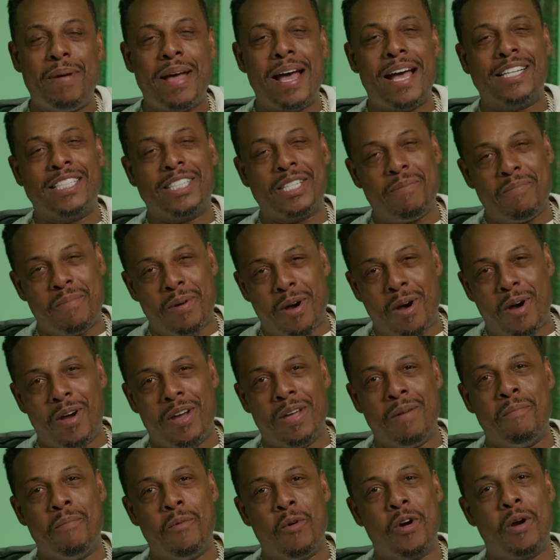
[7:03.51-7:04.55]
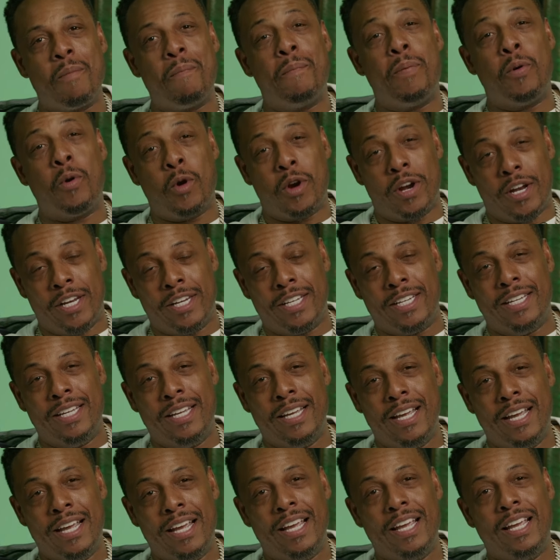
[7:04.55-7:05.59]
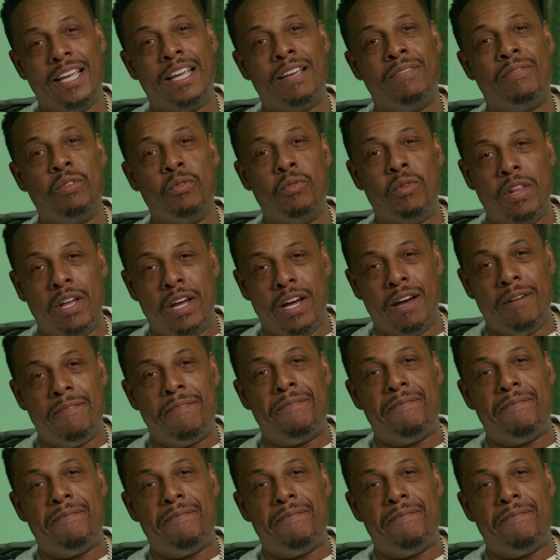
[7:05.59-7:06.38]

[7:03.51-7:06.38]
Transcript: basketball, and more importantly, if you love